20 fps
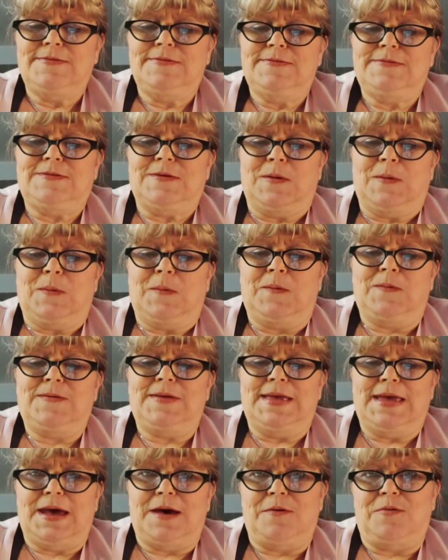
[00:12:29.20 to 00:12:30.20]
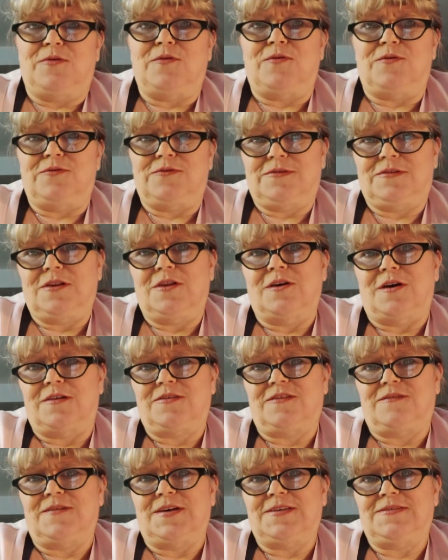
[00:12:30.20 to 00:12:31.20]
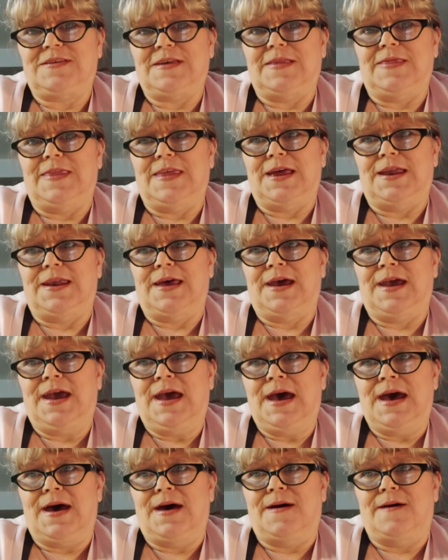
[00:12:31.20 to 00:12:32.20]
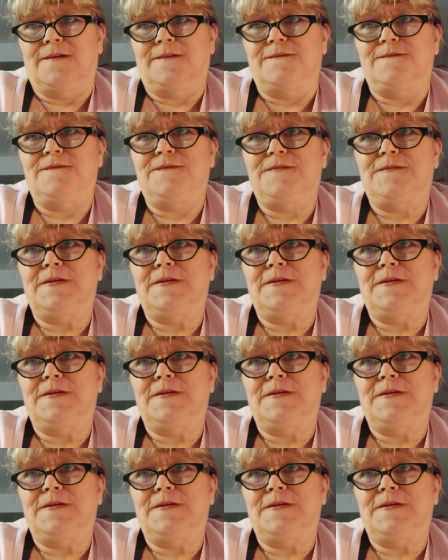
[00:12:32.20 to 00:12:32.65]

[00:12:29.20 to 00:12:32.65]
So, yeah, there's lots of us. And then I have